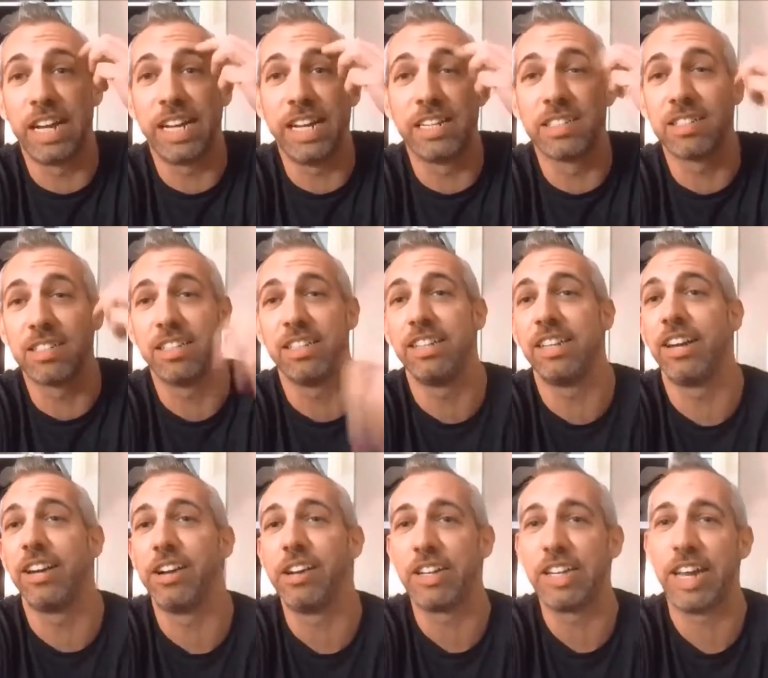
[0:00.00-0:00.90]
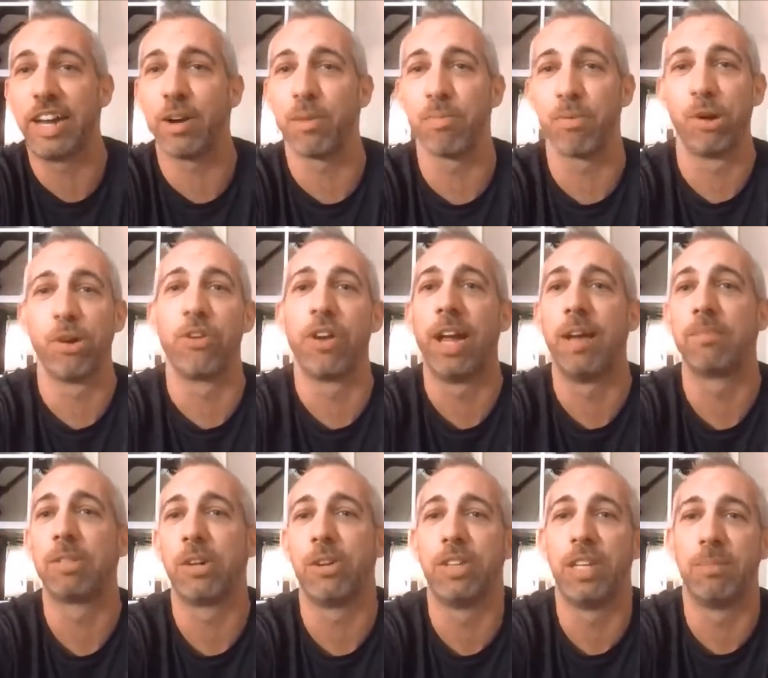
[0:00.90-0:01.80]
I guess, in their DARE
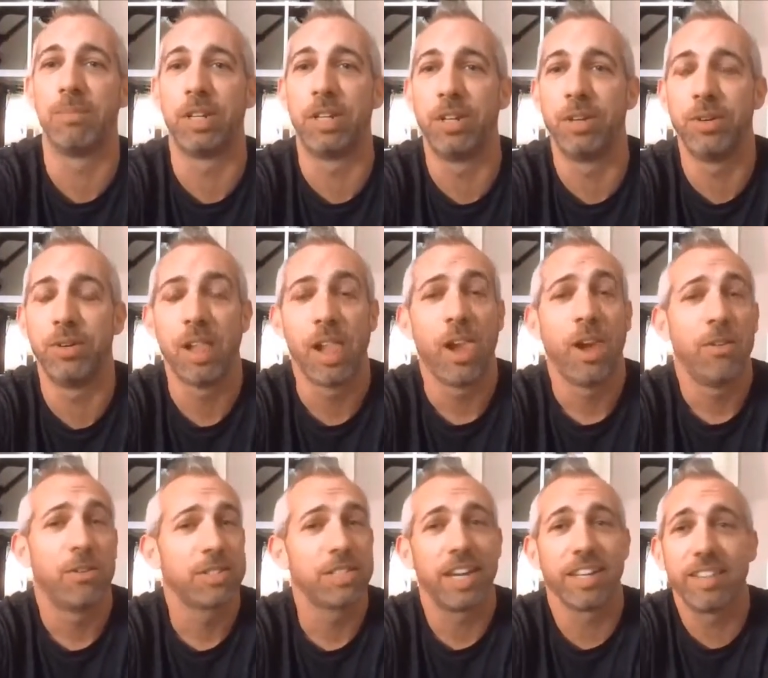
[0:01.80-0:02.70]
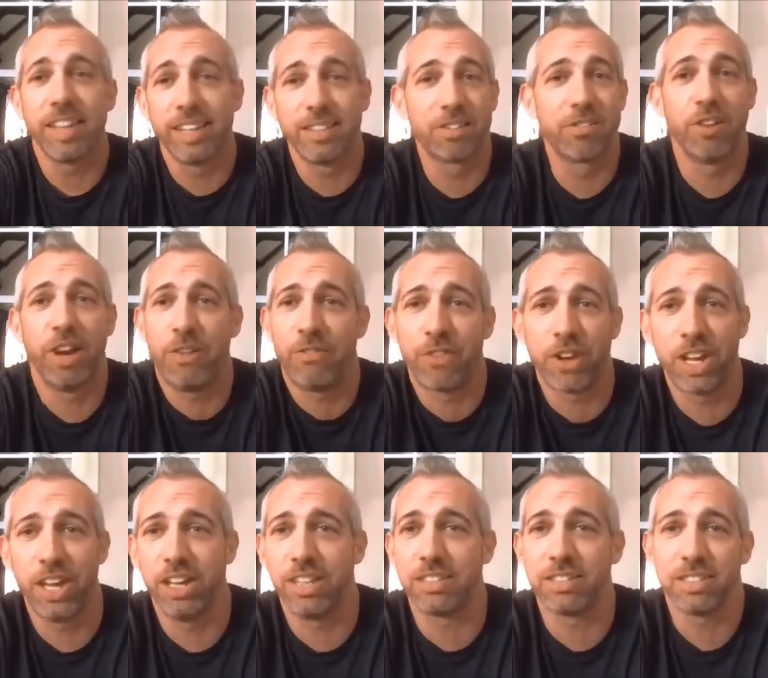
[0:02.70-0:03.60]
program told them to do, which I think is great for
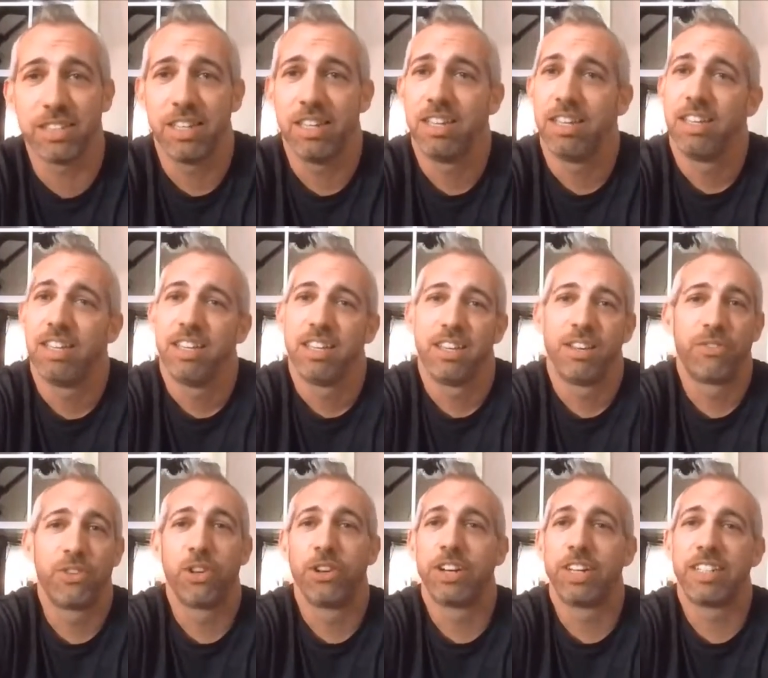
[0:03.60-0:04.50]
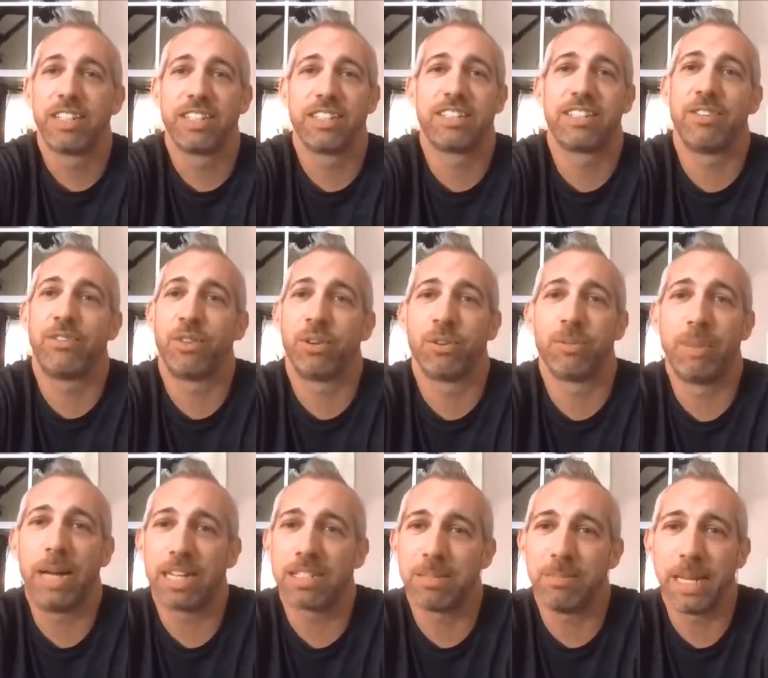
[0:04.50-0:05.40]
kids. If you're in a, if you're
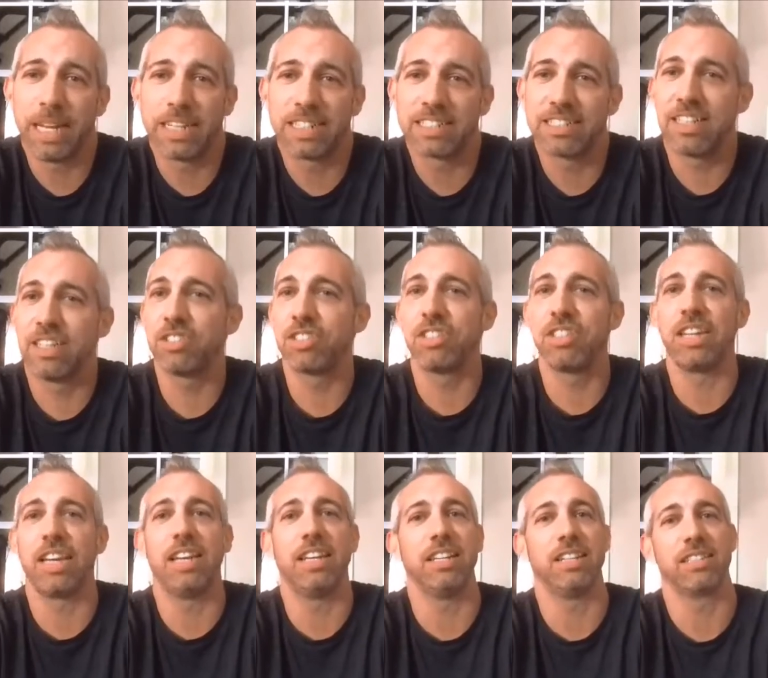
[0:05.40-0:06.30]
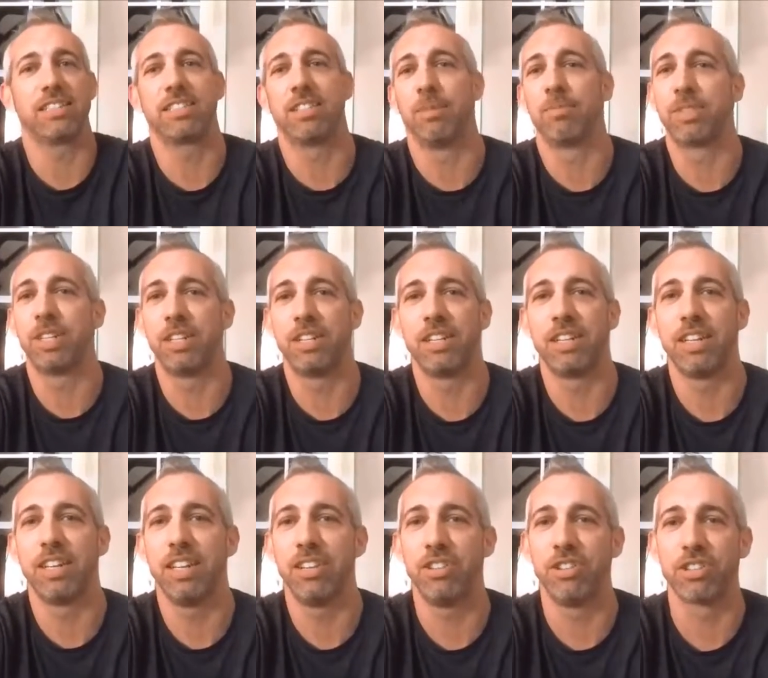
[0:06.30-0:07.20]
about to make a decision and it's
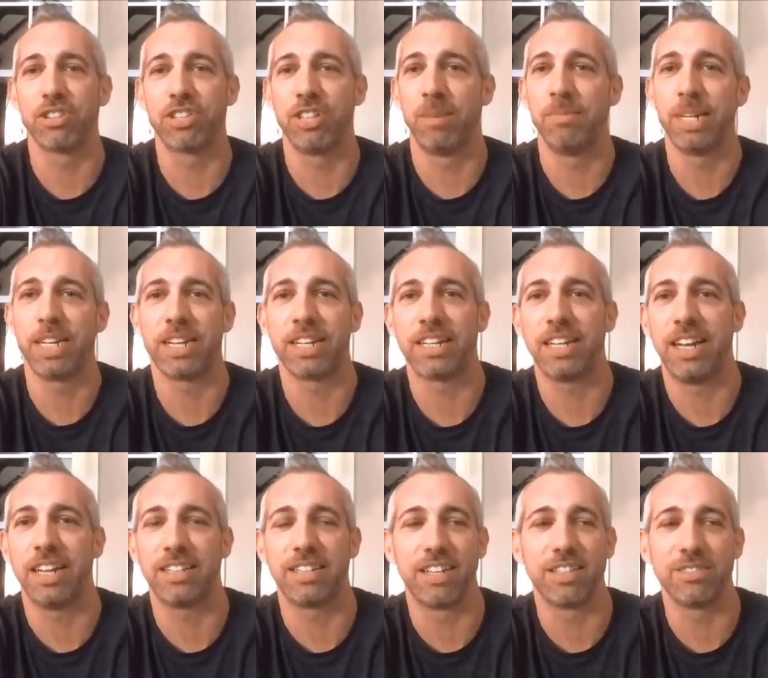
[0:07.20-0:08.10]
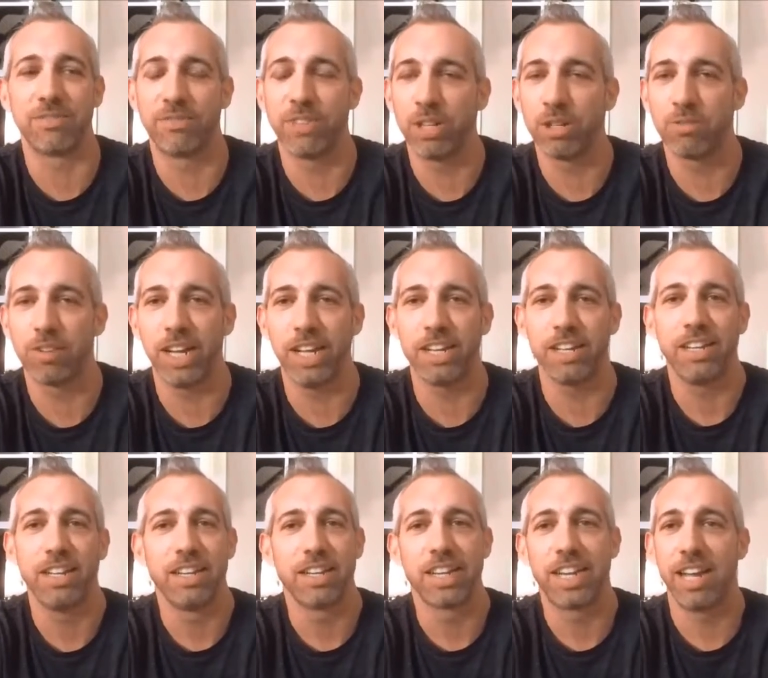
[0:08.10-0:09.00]
something in your stomach that doesn't feel
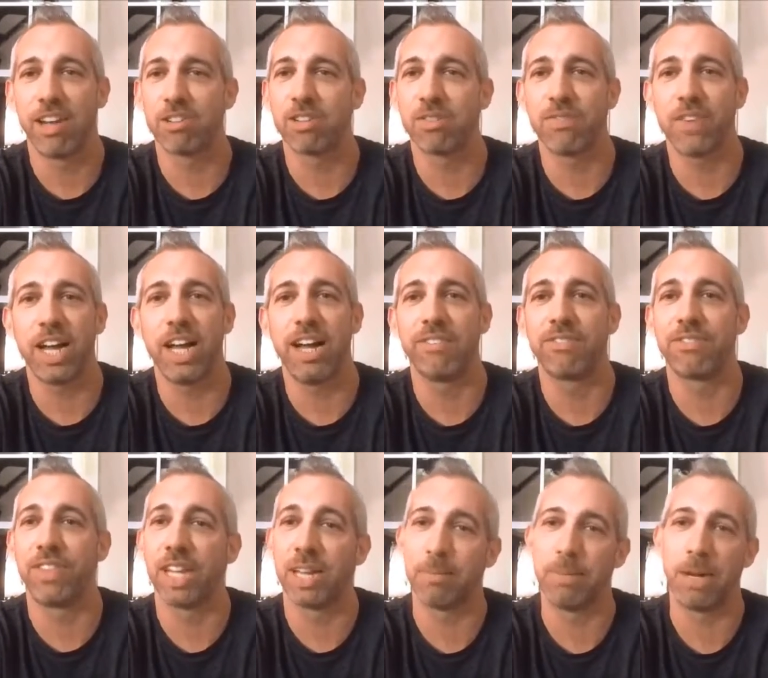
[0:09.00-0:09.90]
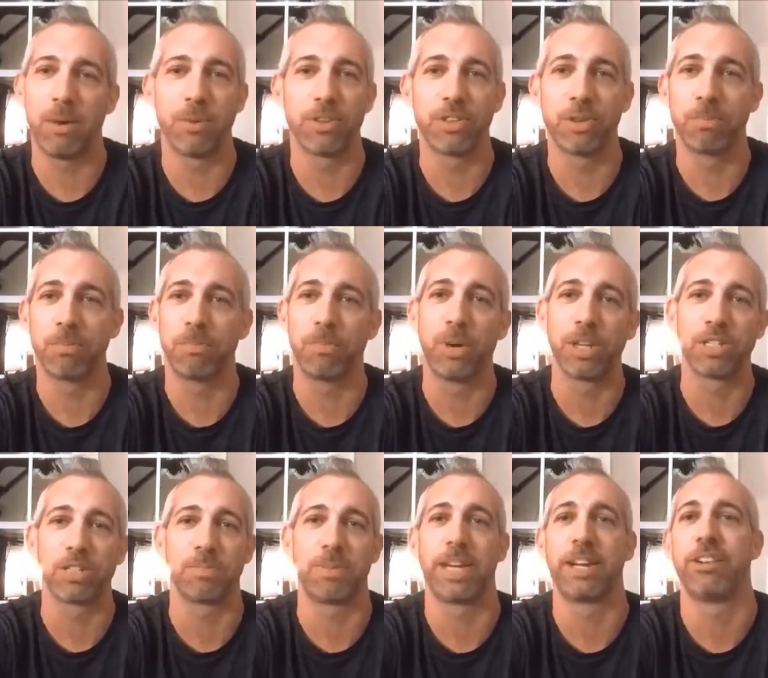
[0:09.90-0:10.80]
right, count to five. Think about what your
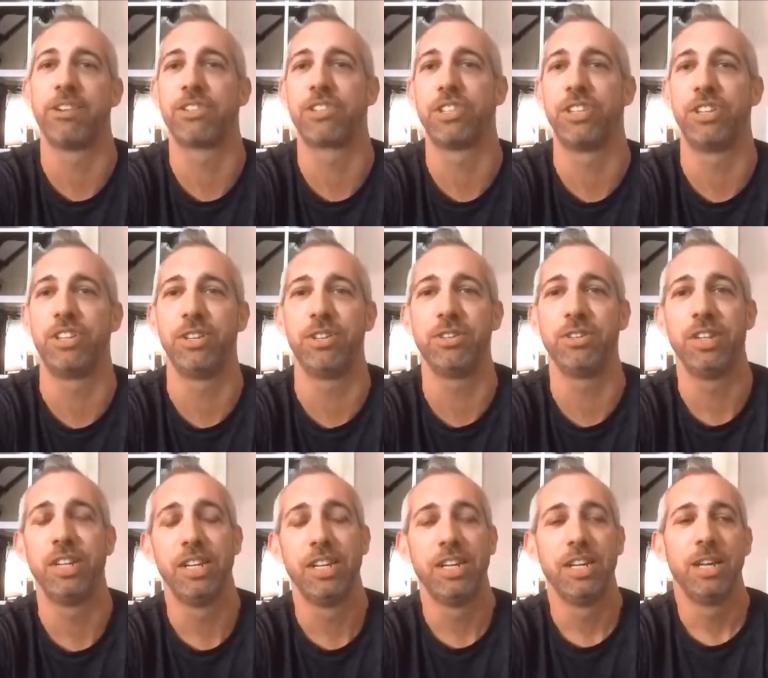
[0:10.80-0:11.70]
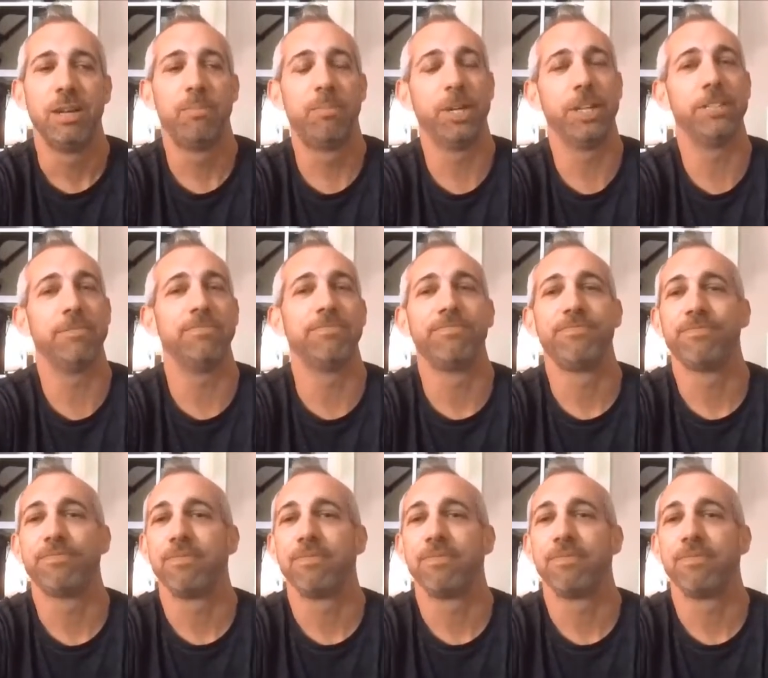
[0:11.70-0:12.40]
what your parents should do. But